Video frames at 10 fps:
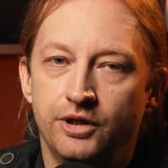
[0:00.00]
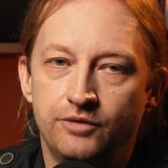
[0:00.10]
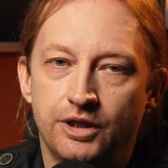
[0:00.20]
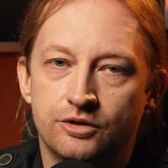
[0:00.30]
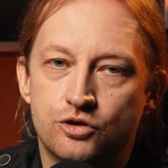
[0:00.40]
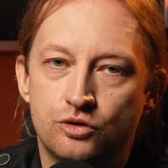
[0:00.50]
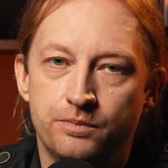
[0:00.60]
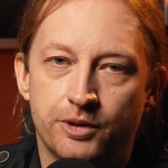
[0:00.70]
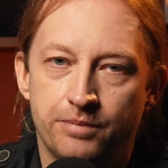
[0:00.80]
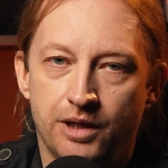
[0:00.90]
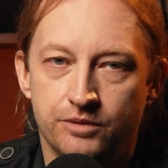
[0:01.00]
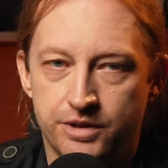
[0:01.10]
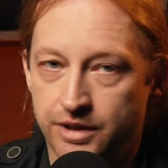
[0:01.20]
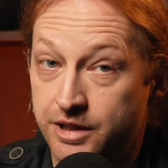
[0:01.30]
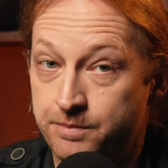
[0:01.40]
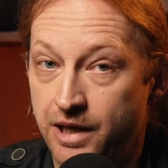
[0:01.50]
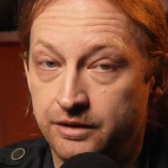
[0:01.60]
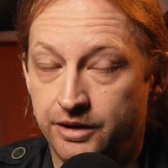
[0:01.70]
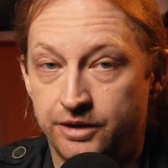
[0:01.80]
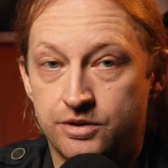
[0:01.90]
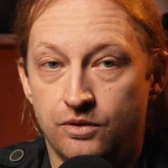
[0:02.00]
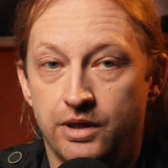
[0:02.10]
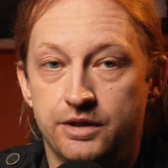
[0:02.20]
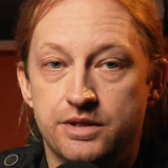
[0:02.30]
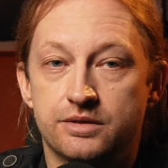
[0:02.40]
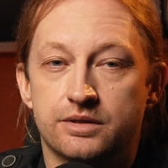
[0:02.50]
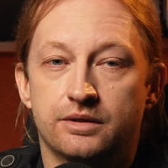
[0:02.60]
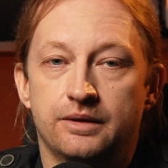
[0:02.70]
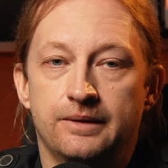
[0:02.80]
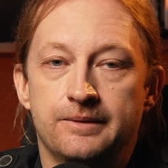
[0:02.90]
giving it superpowers, expanding its horizons.